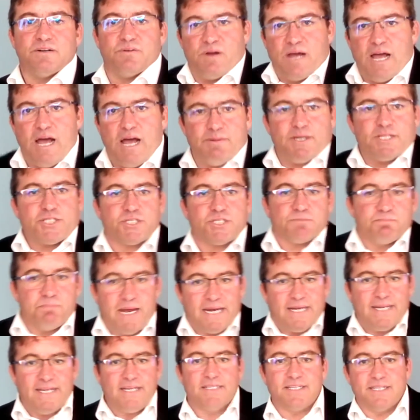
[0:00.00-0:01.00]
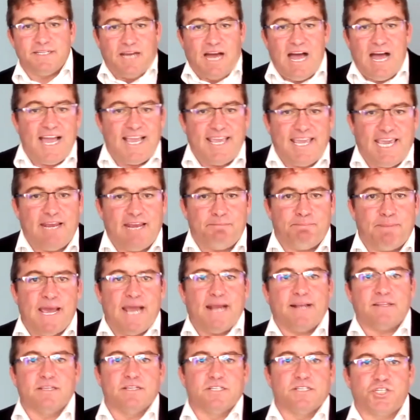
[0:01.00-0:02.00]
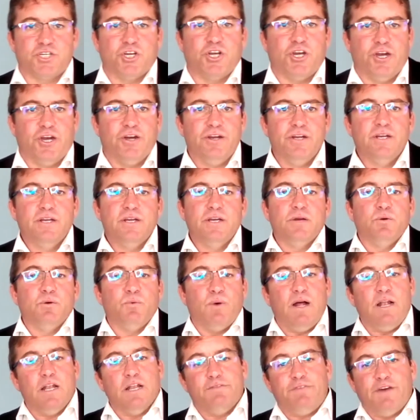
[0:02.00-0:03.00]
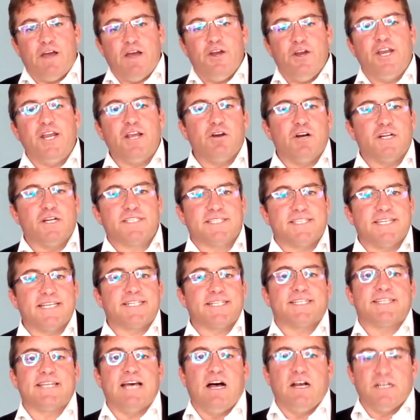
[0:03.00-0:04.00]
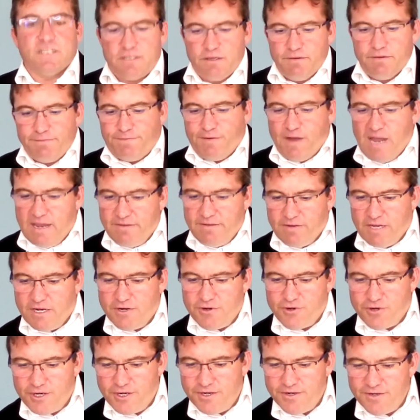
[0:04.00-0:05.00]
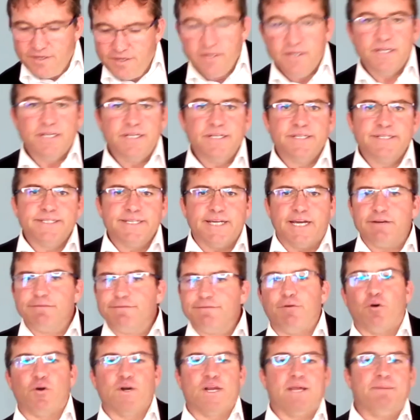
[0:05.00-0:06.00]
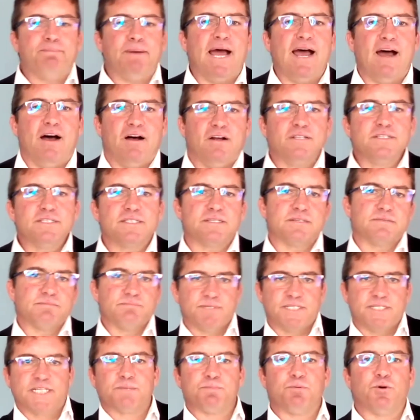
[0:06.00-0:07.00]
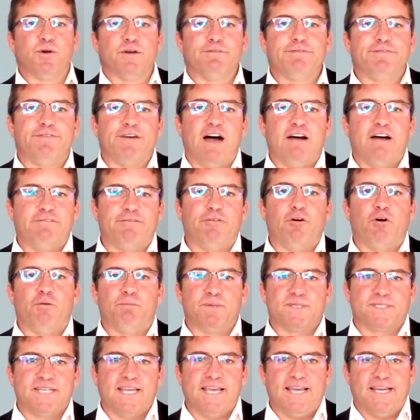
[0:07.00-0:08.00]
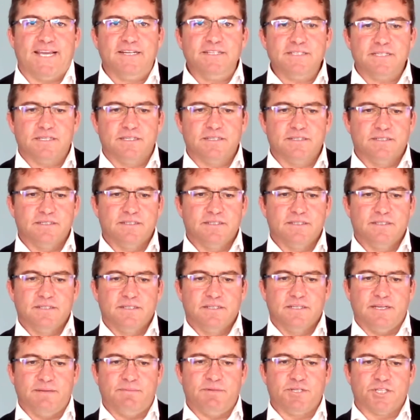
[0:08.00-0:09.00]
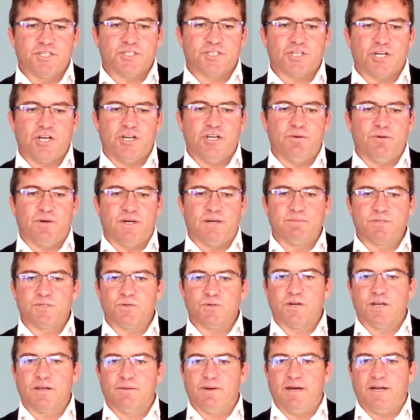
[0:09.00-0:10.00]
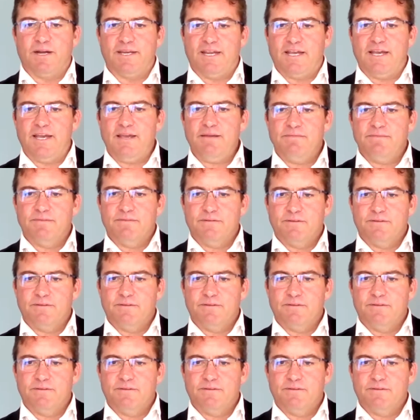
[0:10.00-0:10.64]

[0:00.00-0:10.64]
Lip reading: How much money did I get back this year? Well, if I only got £6,540, 6.54%, let me just show you what I'm talking about here.